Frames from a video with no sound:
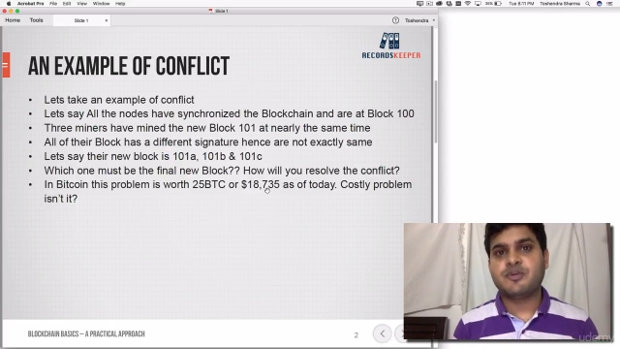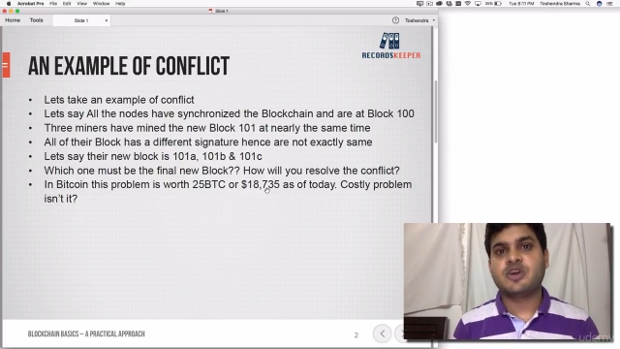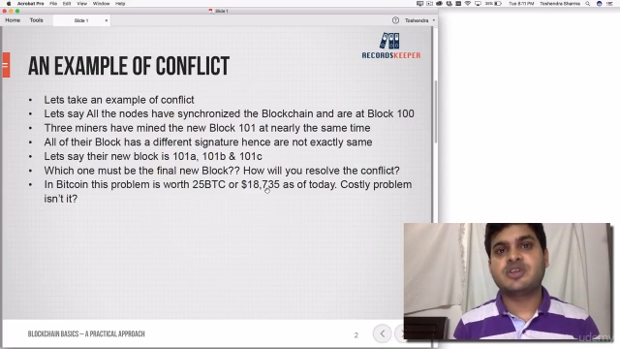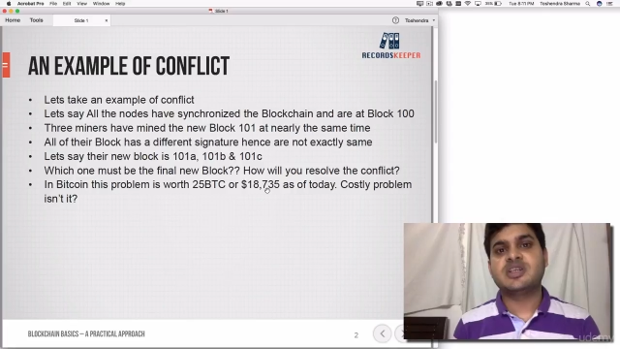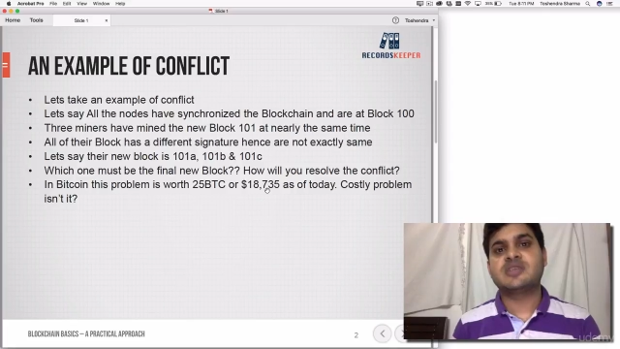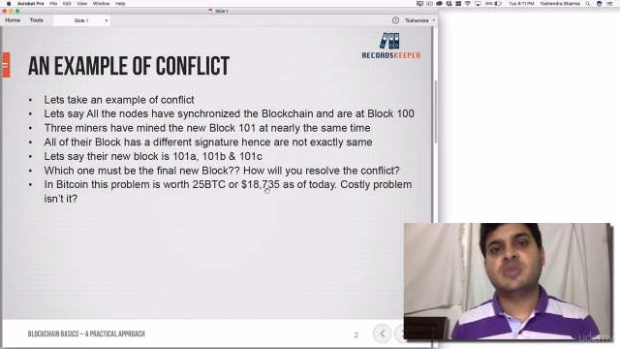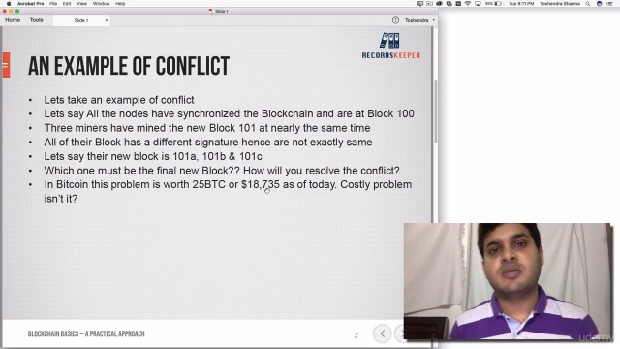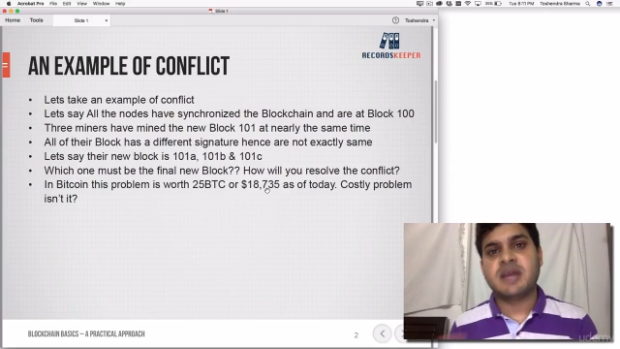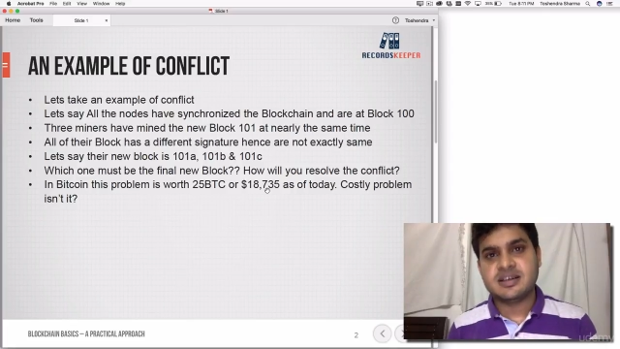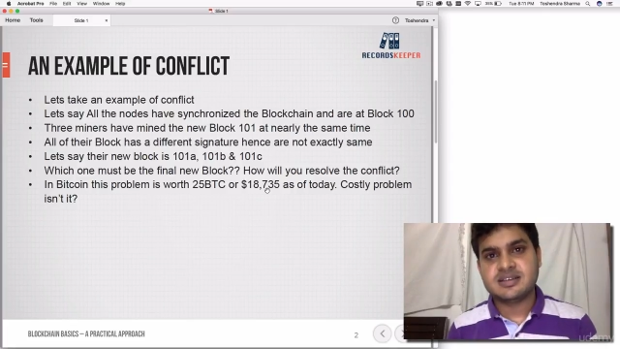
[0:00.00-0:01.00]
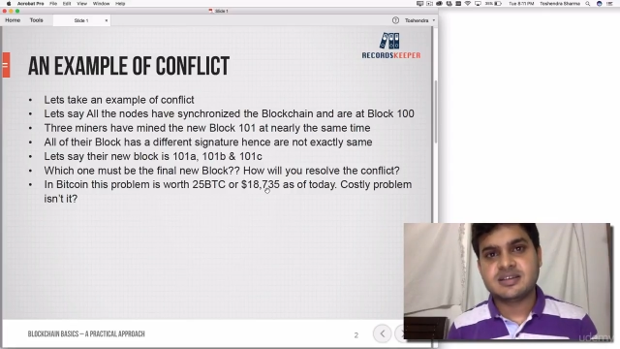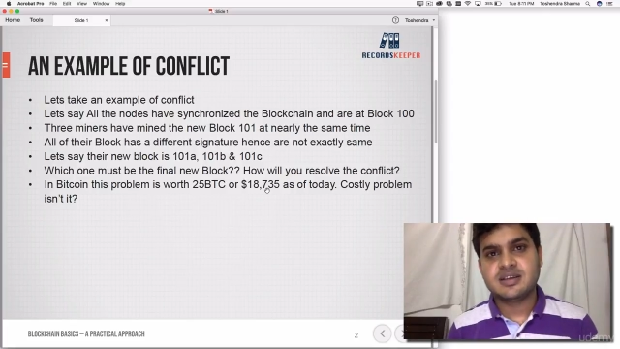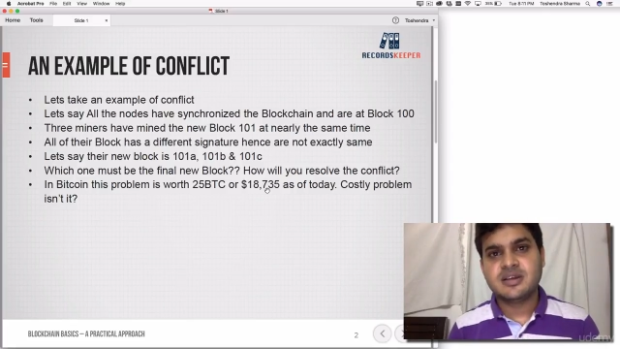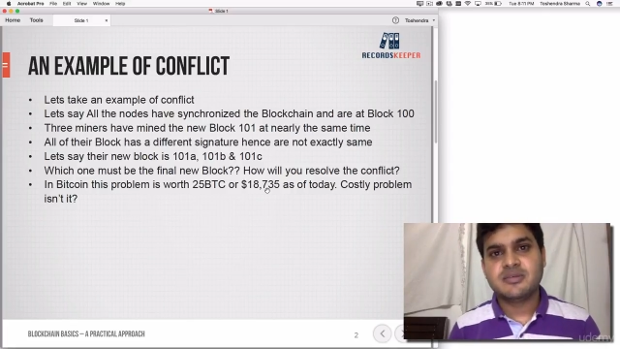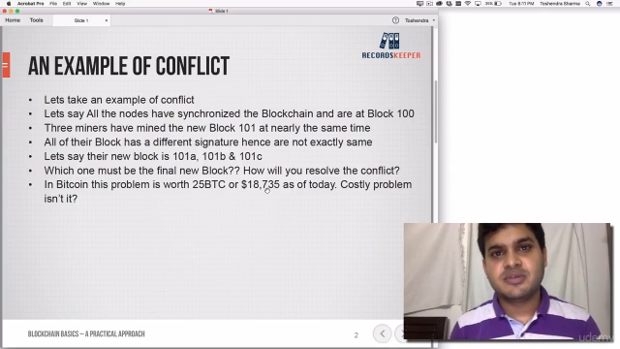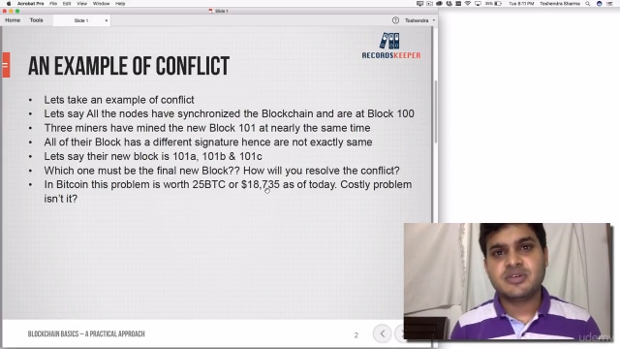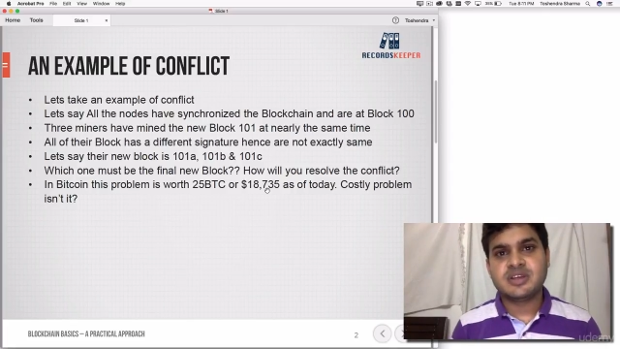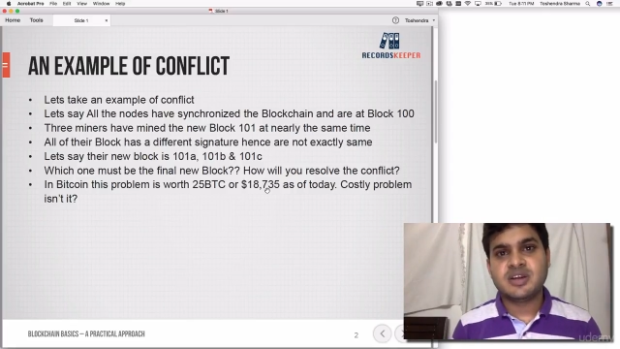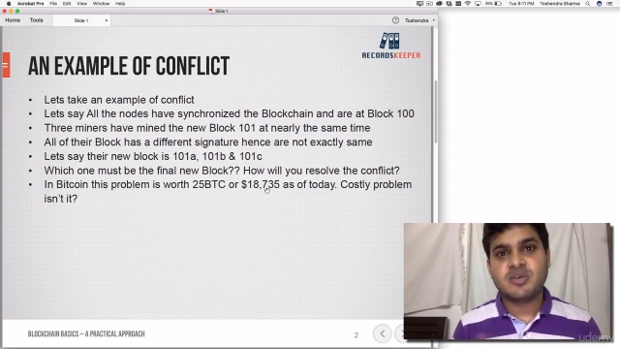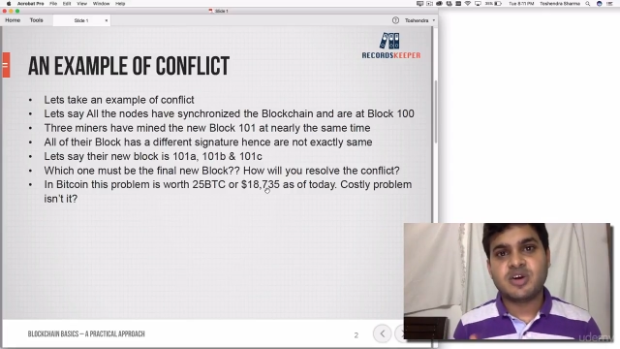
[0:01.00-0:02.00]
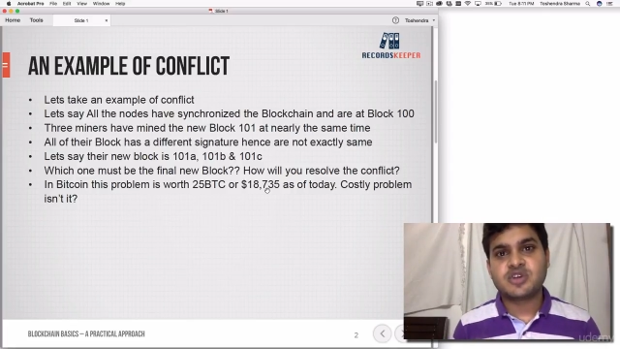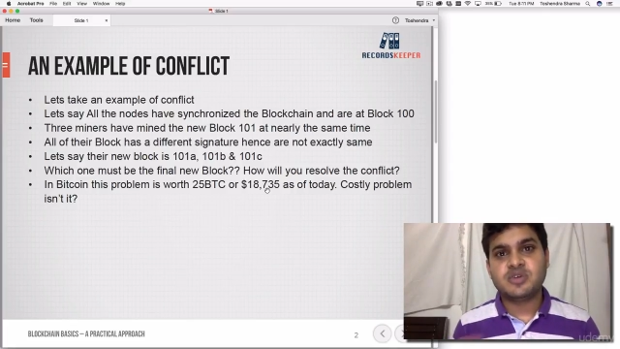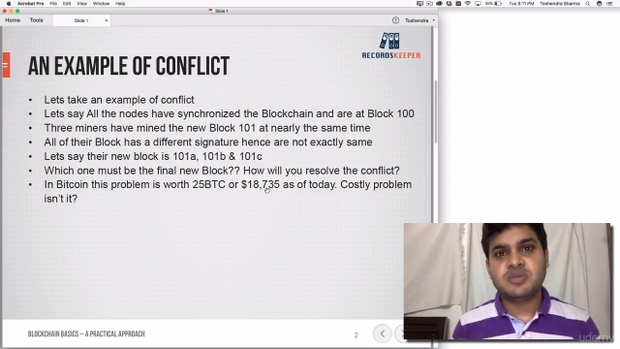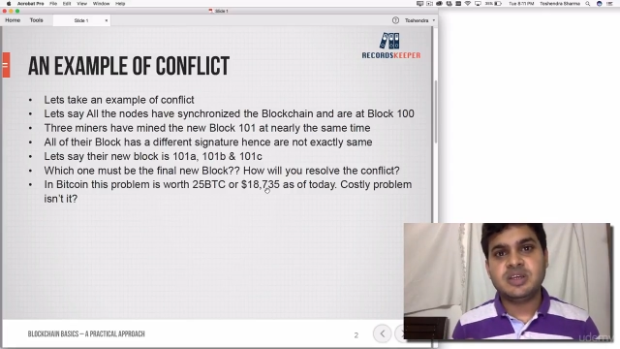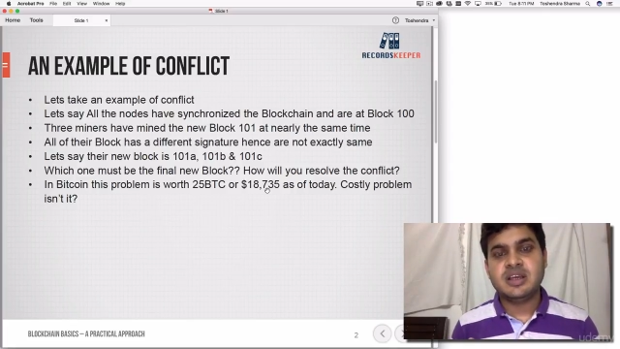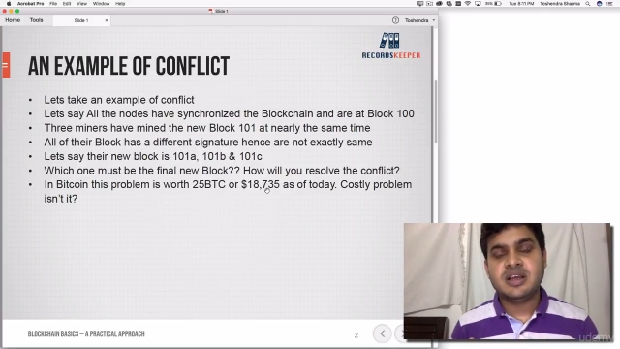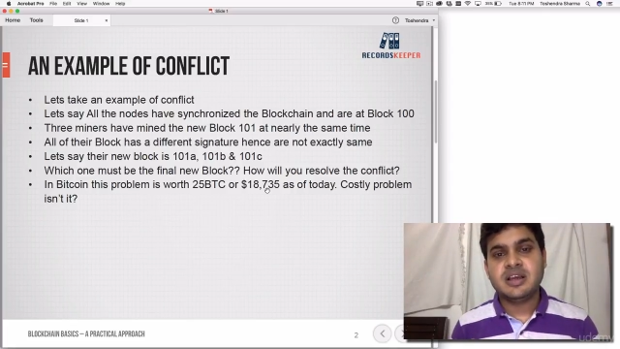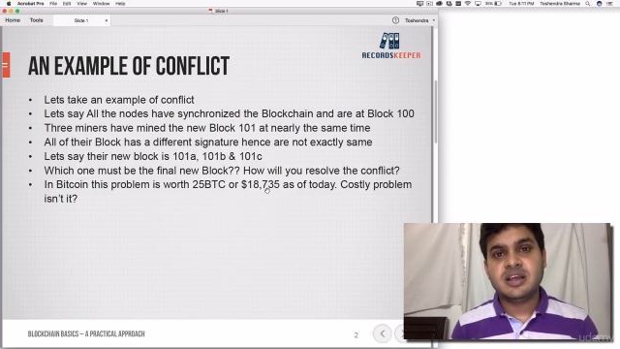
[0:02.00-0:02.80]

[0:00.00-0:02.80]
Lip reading: not just to the miners, because the reward should be